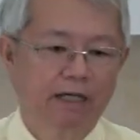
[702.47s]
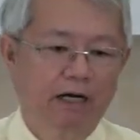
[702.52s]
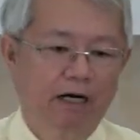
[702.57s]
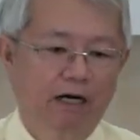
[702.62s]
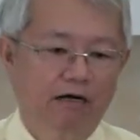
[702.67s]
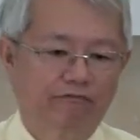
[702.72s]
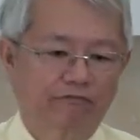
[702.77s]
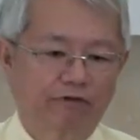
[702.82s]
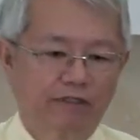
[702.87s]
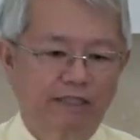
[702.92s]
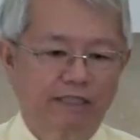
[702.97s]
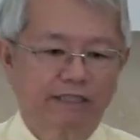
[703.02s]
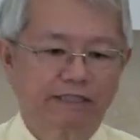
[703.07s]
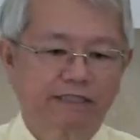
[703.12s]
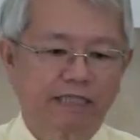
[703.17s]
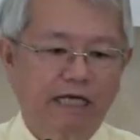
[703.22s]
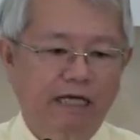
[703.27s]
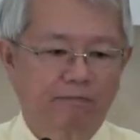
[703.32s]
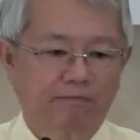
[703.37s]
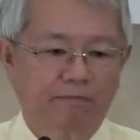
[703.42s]
of a
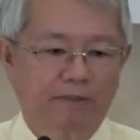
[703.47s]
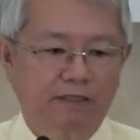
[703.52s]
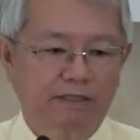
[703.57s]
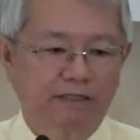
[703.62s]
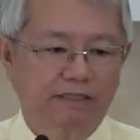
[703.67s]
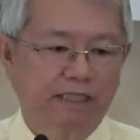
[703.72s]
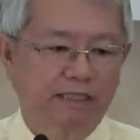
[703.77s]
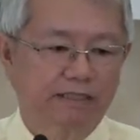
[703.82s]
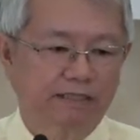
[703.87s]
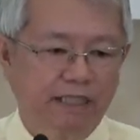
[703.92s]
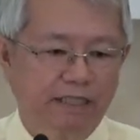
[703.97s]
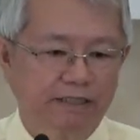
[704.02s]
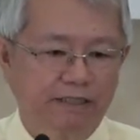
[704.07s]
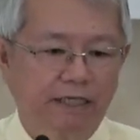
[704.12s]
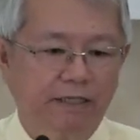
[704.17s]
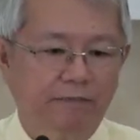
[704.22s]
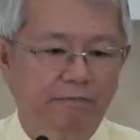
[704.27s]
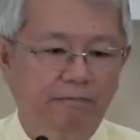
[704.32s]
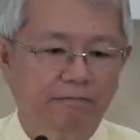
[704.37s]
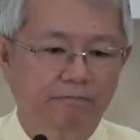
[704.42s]
disciple is that
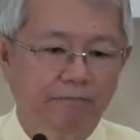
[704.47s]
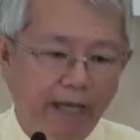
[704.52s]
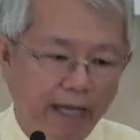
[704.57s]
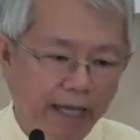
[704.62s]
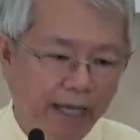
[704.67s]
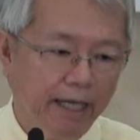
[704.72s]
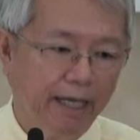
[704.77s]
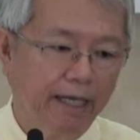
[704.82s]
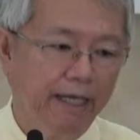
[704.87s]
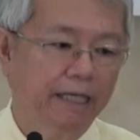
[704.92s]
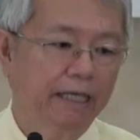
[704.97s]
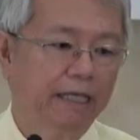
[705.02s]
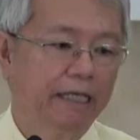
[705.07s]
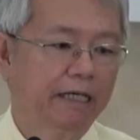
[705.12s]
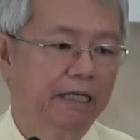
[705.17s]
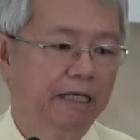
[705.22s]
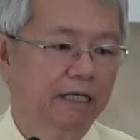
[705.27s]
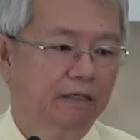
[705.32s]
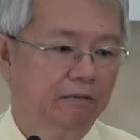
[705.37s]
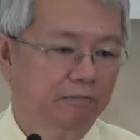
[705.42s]
they bear
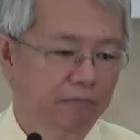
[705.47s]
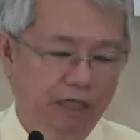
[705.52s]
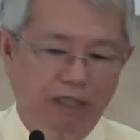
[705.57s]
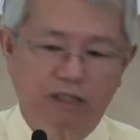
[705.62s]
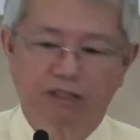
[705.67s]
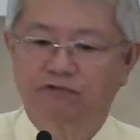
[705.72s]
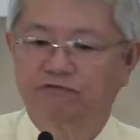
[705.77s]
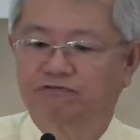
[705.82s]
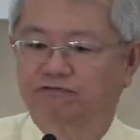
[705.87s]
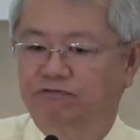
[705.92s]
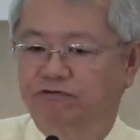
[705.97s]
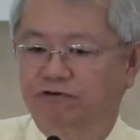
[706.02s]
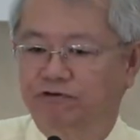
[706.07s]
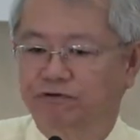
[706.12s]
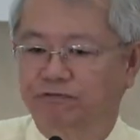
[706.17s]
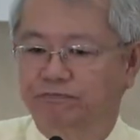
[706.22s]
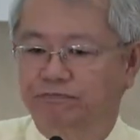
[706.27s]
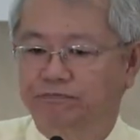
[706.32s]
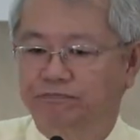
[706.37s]
much fruit.